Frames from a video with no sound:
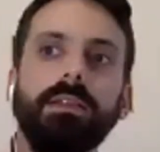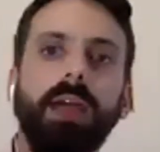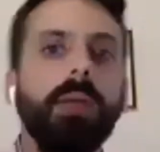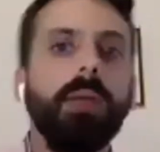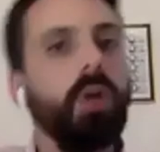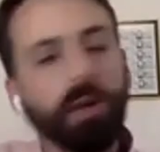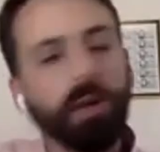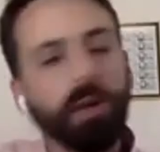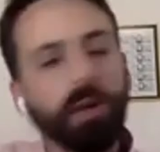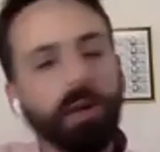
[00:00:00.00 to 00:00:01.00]
I'm not going to
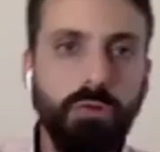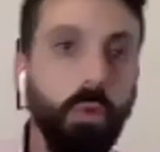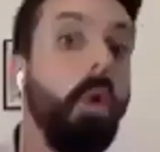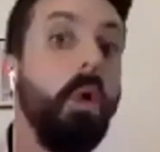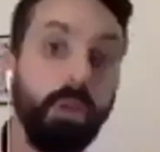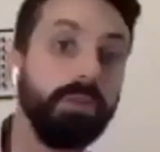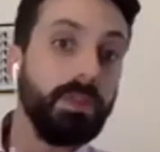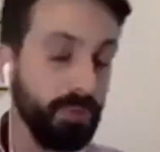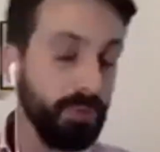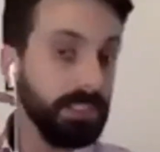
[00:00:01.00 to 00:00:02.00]
go through all of the
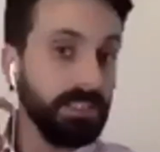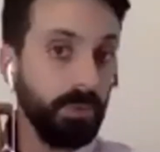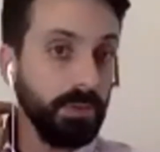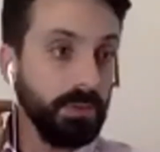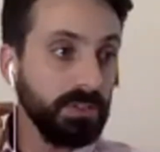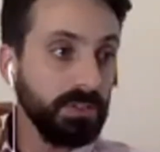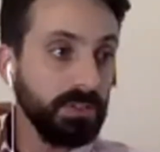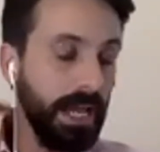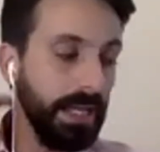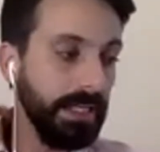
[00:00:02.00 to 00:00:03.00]
principles
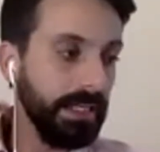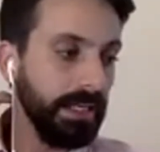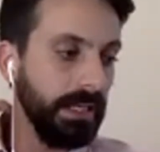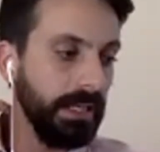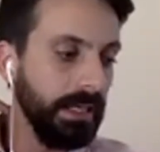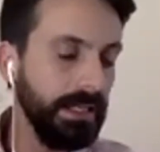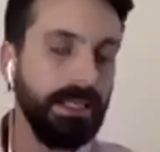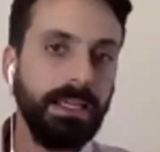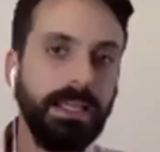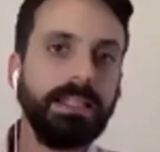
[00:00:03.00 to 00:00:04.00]
that, that uh,
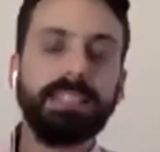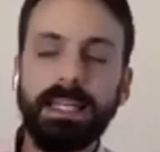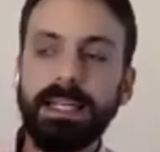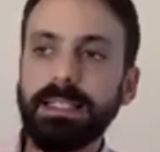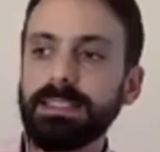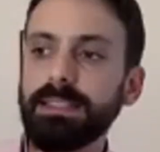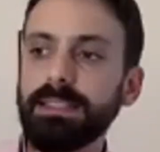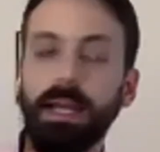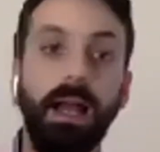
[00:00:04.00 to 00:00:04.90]
exist.